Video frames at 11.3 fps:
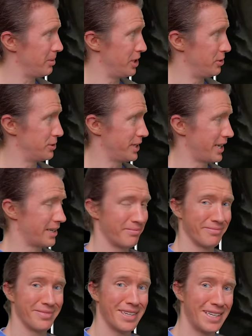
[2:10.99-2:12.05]
using it,
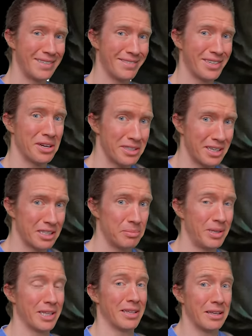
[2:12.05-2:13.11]
and causing it to
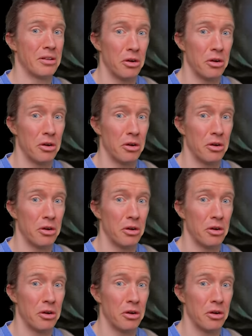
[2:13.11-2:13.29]
be a little